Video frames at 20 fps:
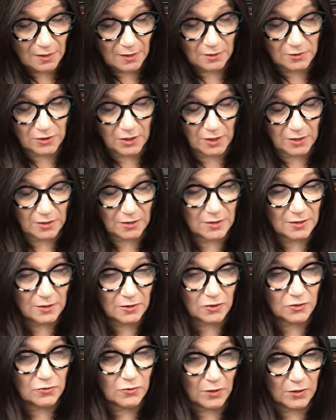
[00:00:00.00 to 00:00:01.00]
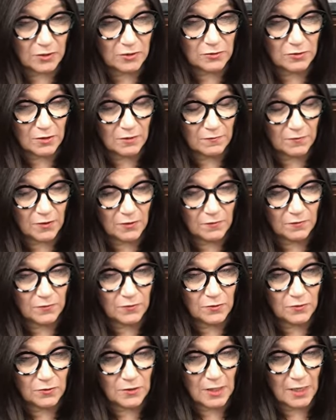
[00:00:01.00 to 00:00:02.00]
it changes the structure of our
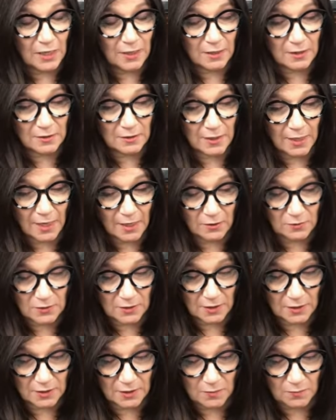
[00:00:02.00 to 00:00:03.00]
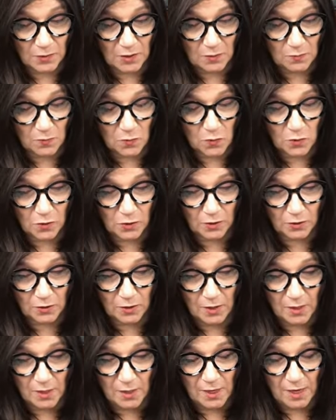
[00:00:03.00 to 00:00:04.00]
food and allows it to be
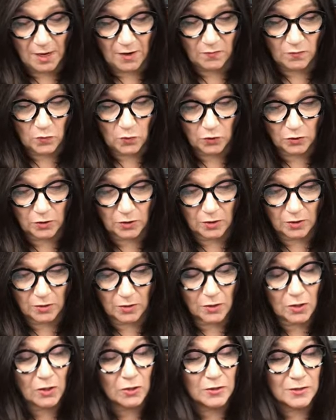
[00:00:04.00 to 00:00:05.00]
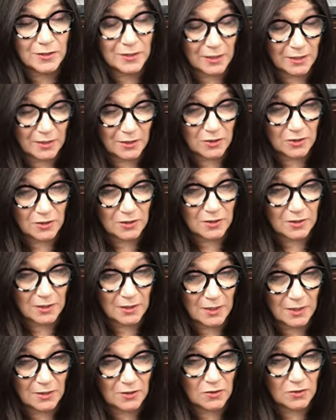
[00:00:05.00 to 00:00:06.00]
more have more carcinogens
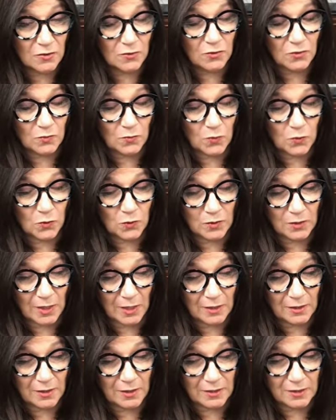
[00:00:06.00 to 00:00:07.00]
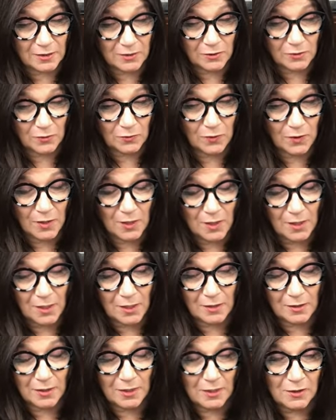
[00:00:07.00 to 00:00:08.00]
in it, so you're more likely to
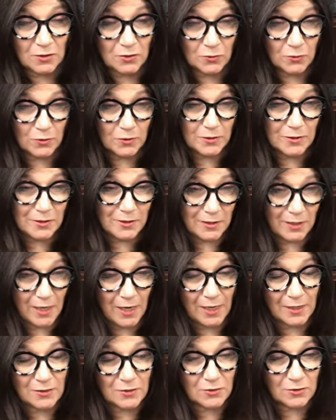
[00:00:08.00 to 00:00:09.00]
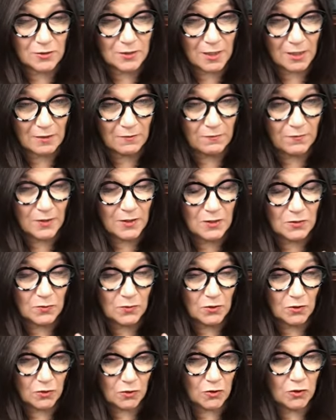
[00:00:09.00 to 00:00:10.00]
lean towards the cancer side of things
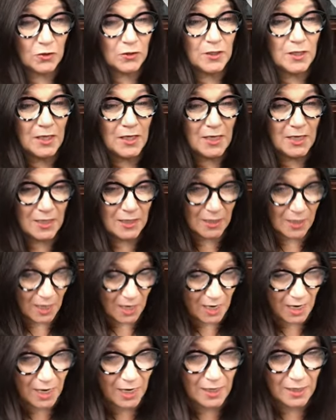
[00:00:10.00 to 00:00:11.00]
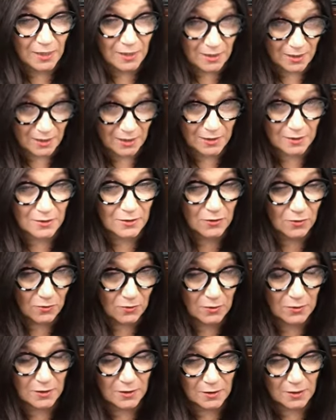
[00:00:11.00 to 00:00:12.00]
when you're cooking in high heats
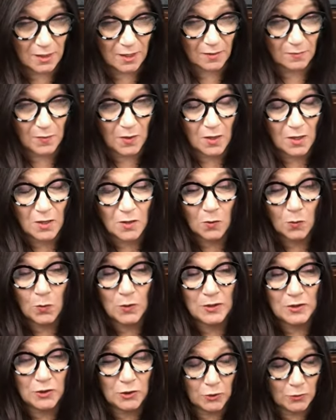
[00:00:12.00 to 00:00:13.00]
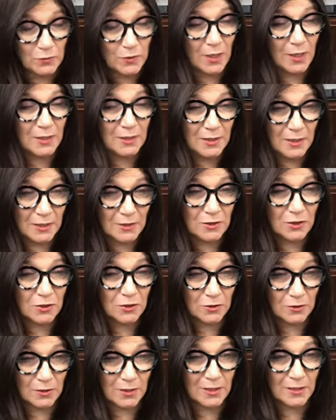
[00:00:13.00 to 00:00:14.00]
all the time. We do not need to
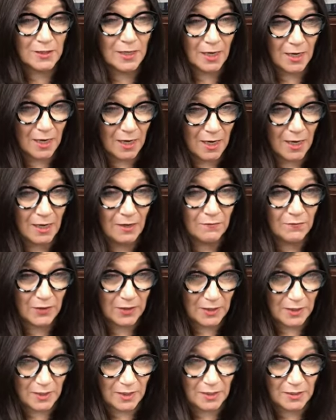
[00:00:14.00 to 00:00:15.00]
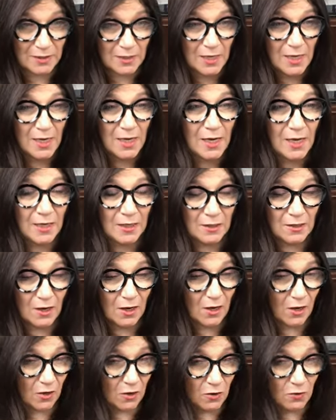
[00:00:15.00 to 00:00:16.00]
cook in that high of a heat, and
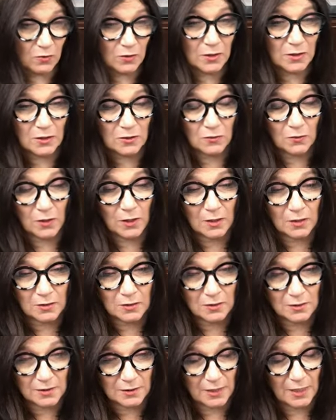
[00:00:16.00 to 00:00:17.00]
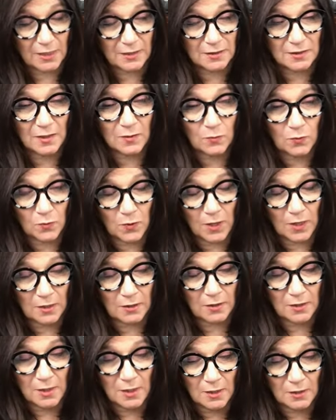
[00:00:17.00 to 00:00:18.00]
coconut oil stands up
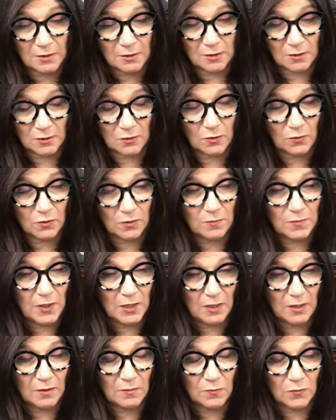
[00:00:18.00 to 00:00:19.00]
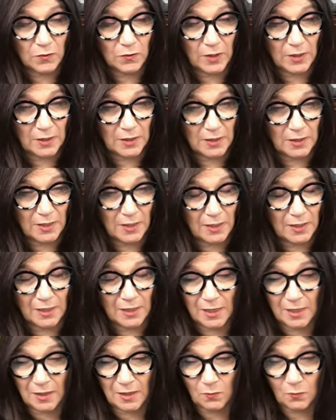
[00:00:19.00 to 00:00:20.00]
well to low to medium grade
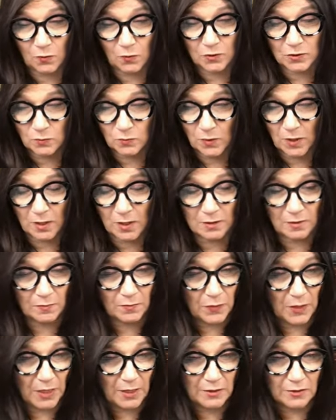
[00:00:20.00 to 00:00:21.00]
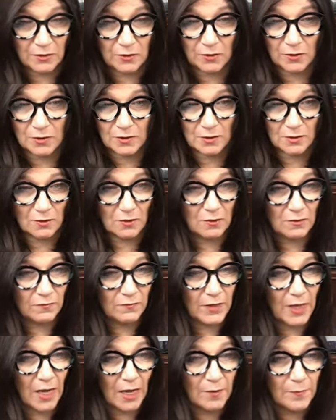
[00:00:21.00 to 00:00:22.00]
heating, and it works well in baked goods and all
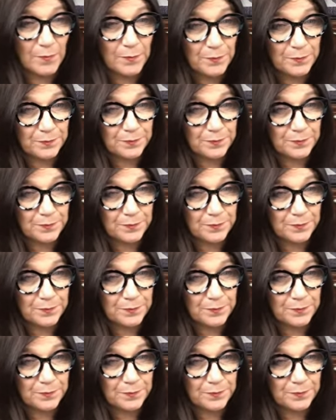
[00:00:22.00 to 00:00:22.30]
of that.